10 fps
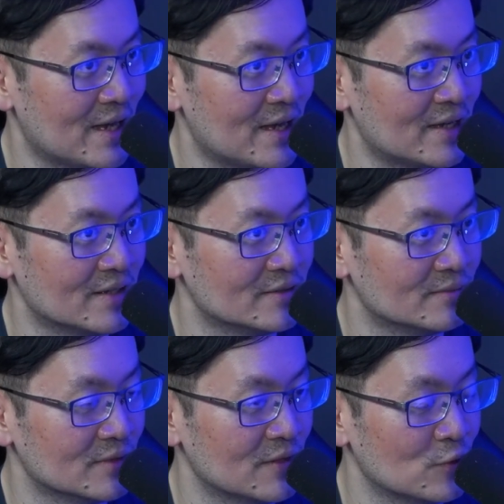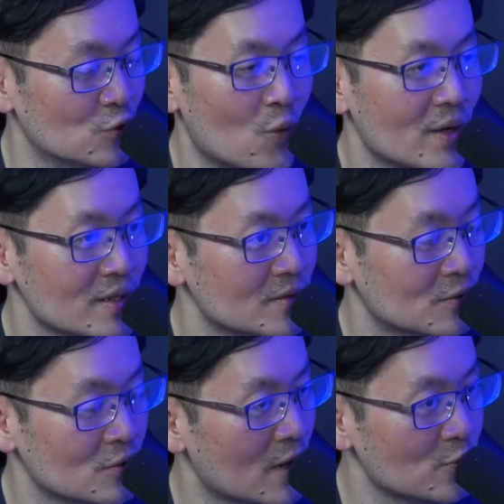And if you don't want it,
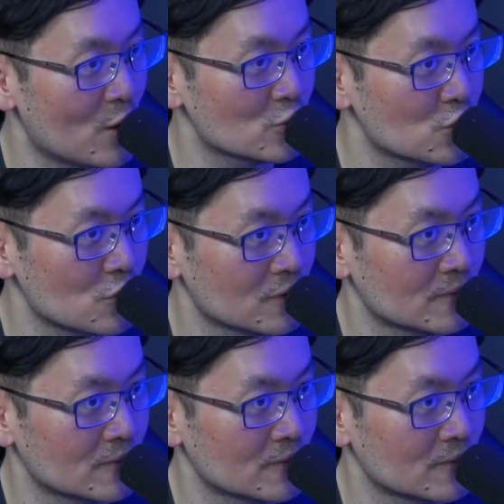don't come to our show.